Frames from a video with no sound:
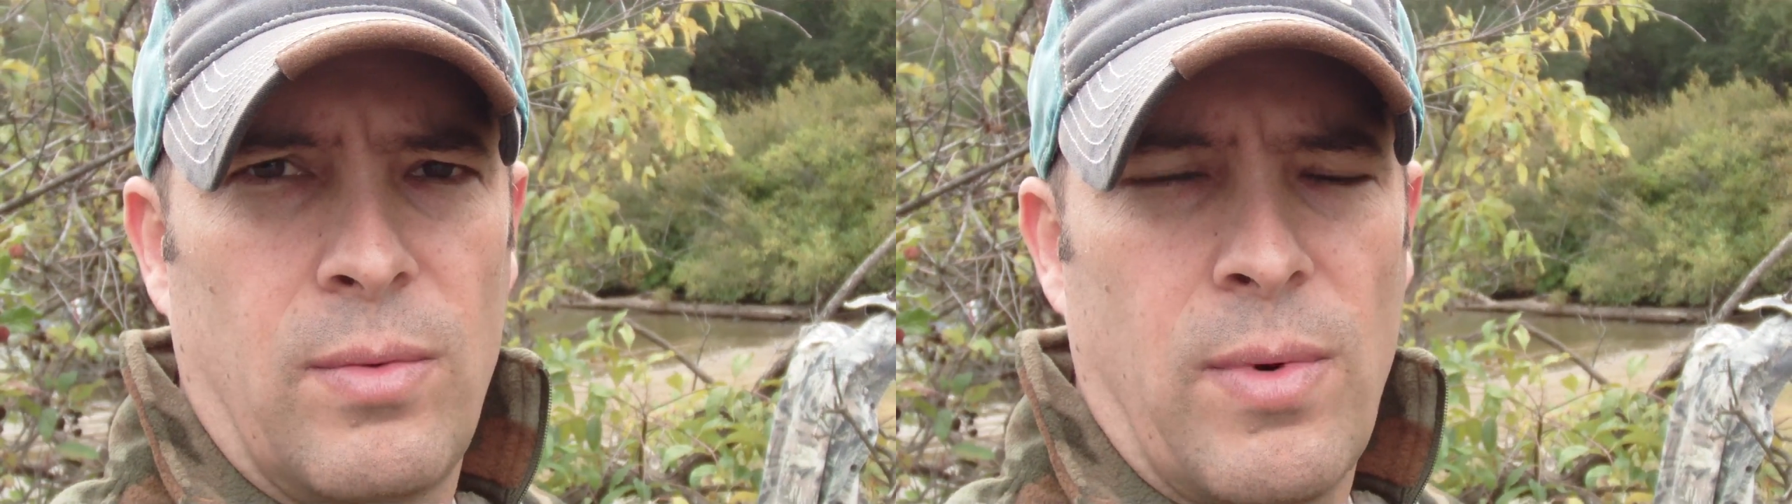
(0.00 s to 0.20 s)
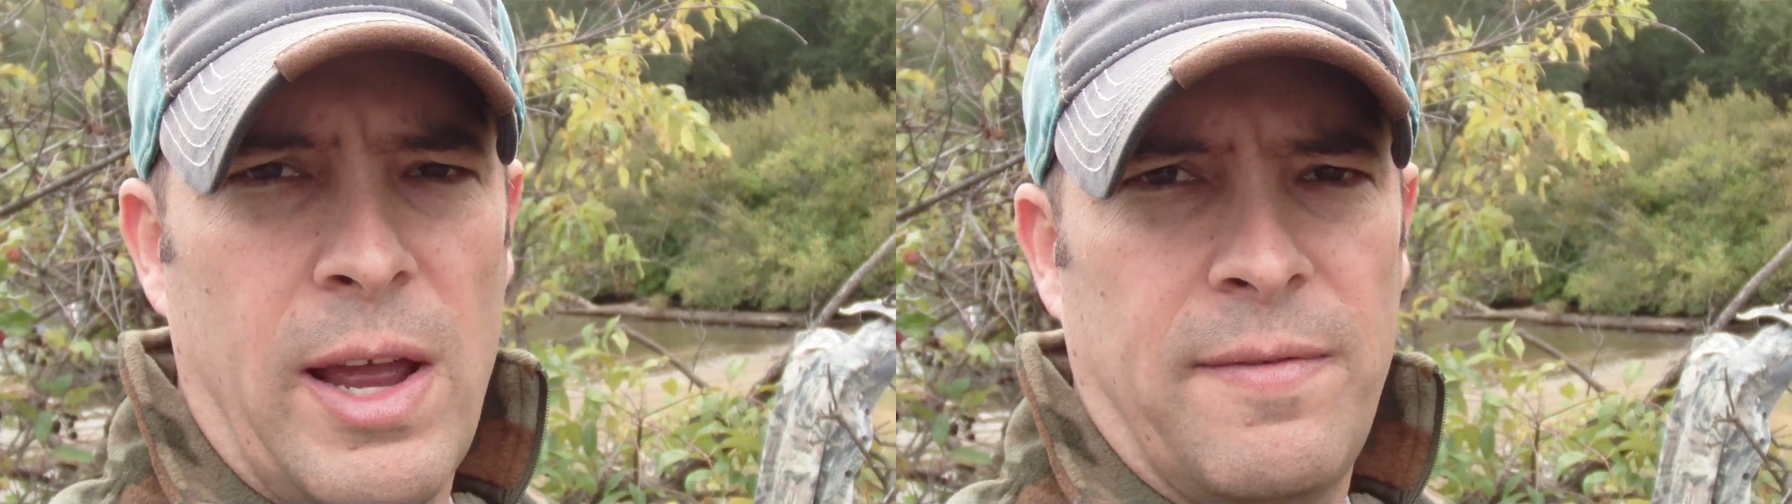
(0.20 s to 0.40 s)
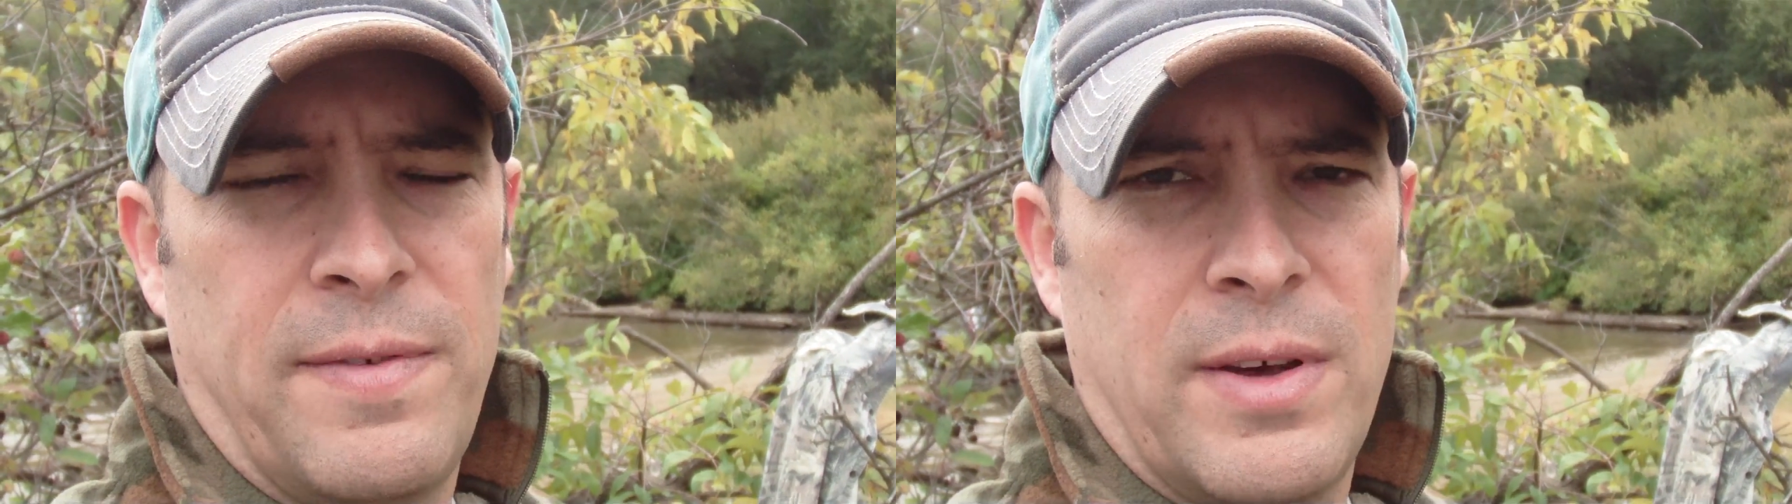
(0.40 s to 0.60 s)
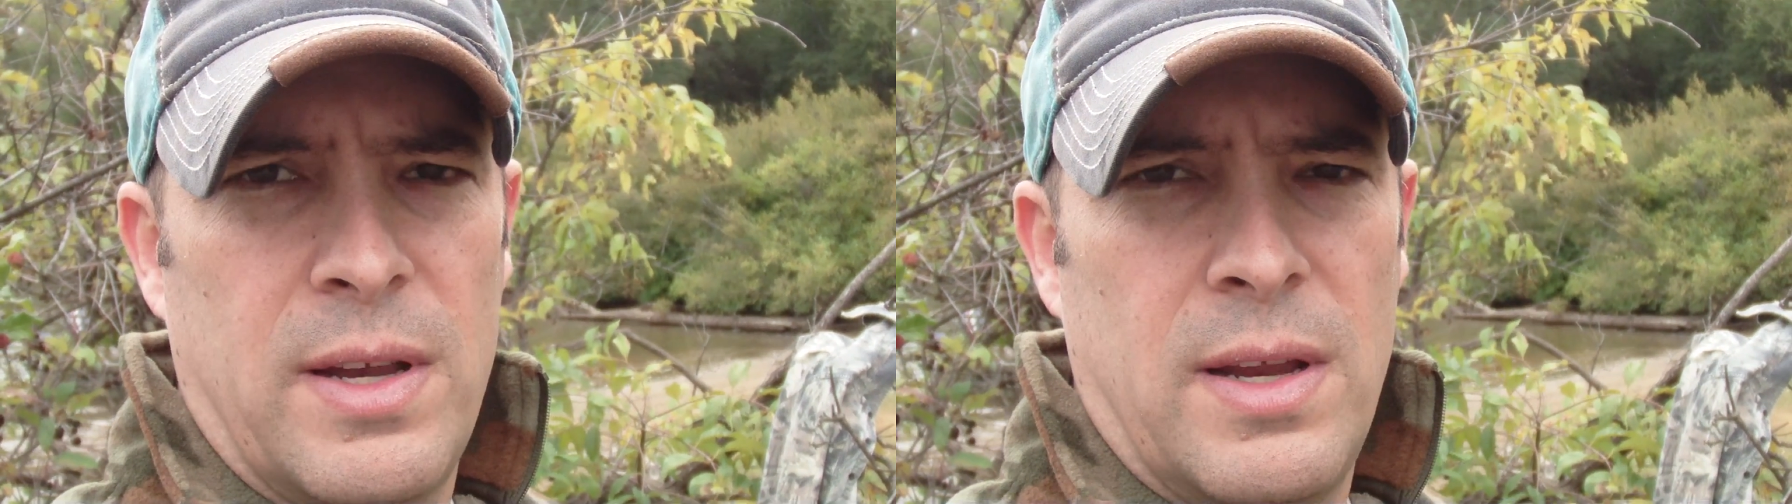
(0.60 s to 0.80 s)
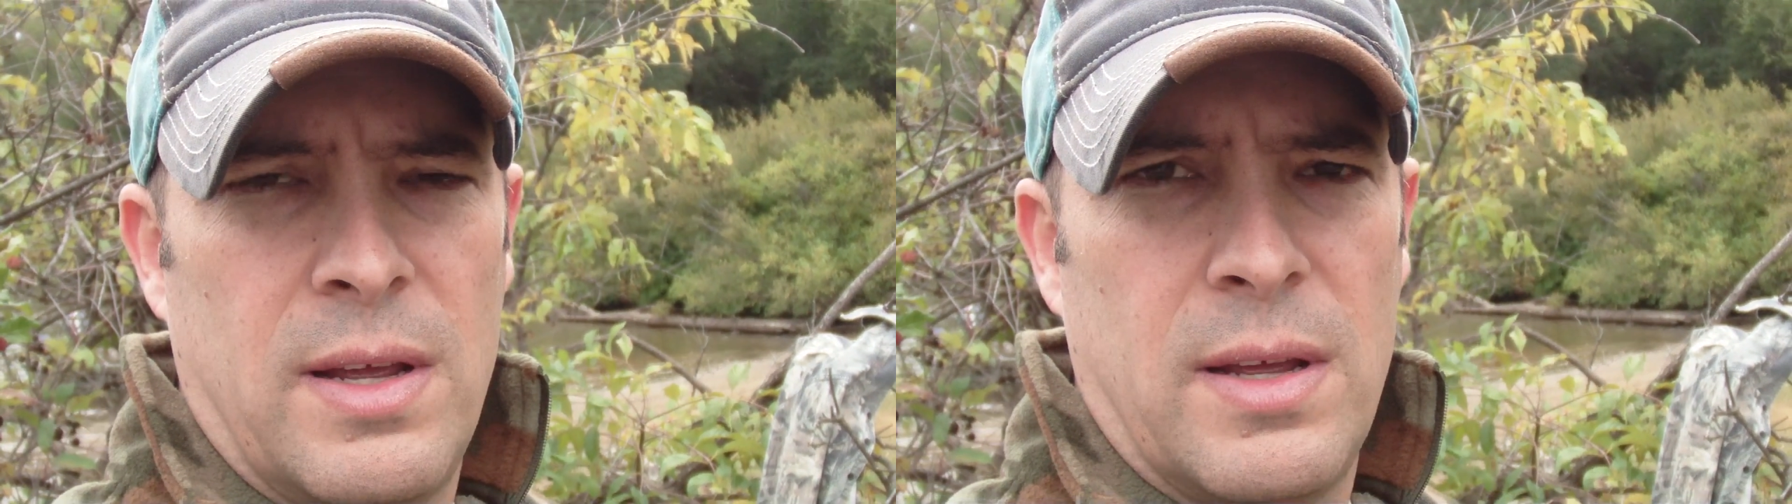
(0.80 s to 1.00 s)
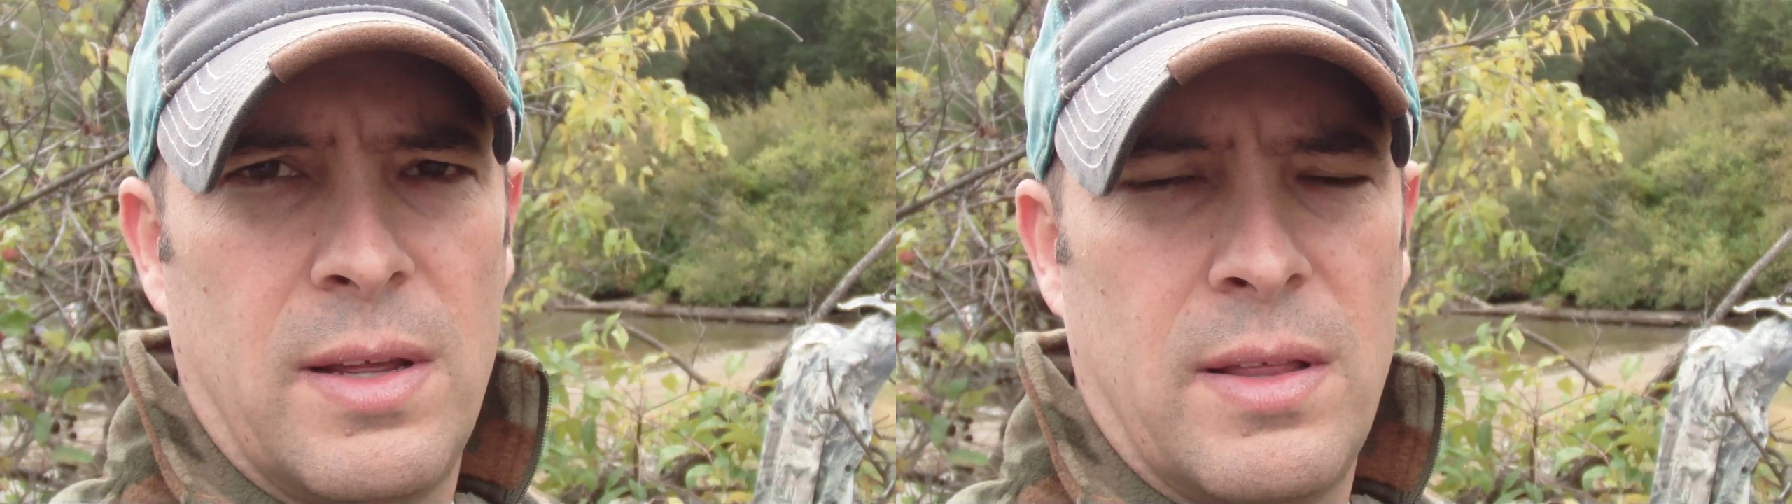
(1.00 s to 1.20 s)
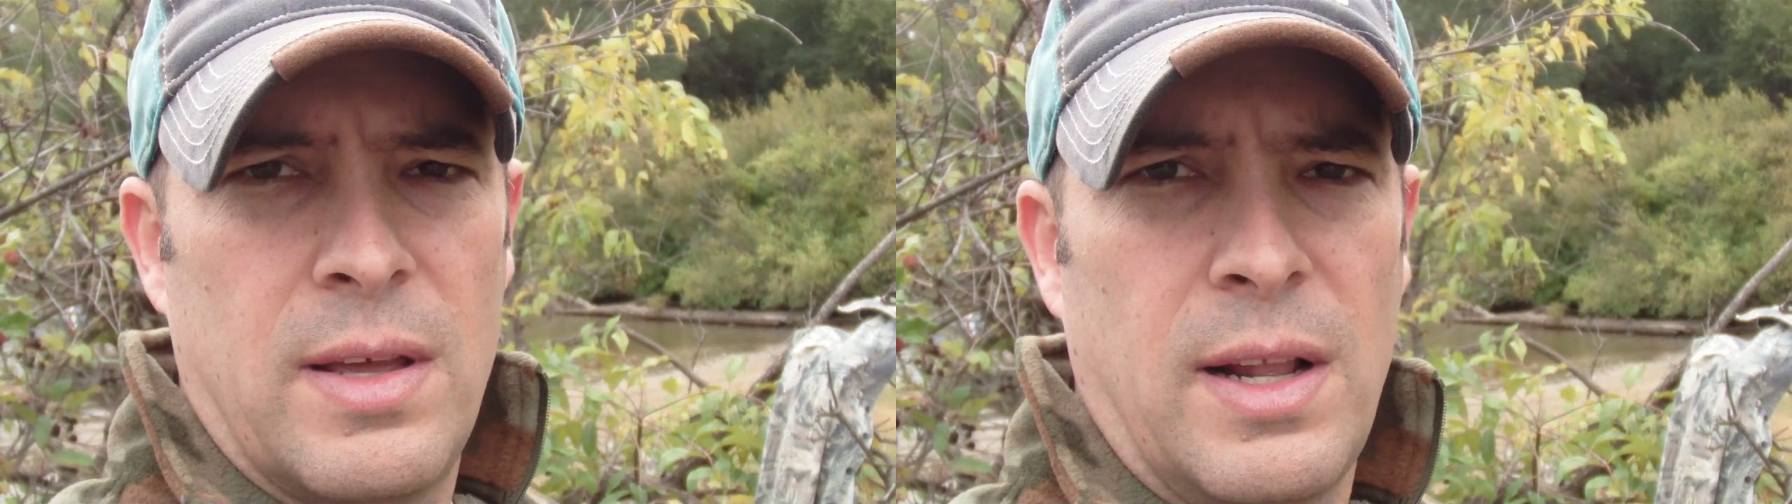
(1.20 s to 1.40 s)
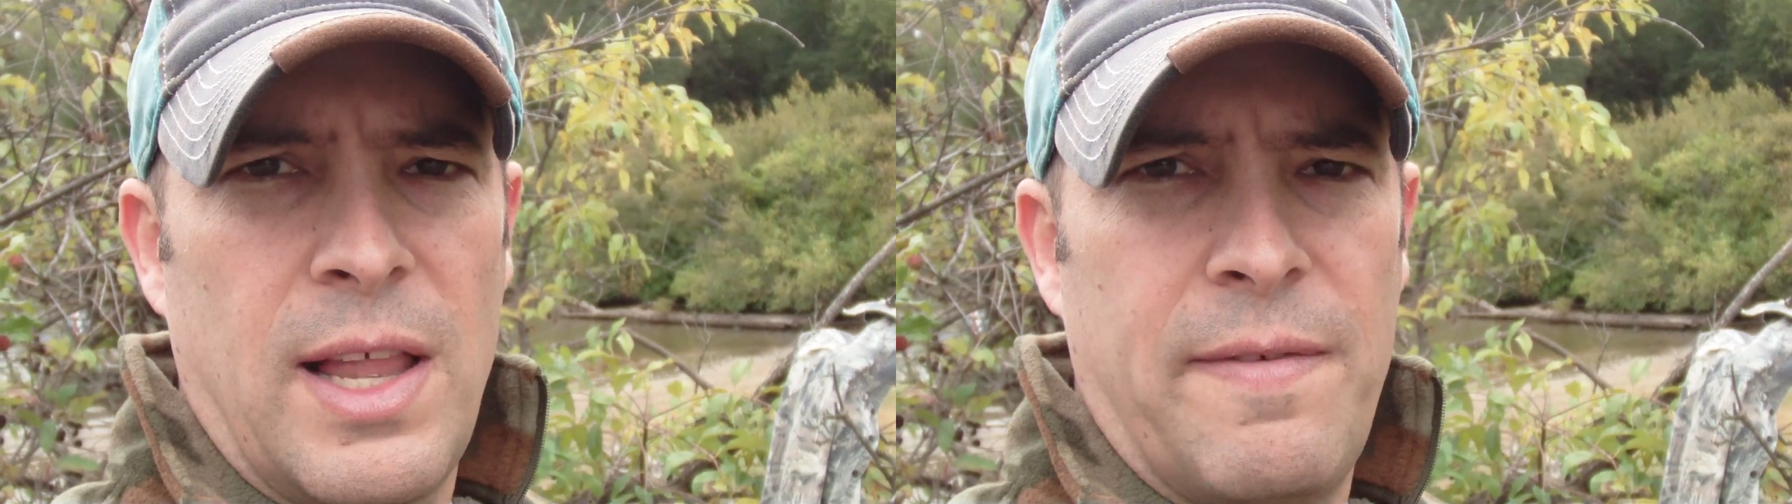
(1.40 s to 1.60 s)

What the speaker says: right foot, then a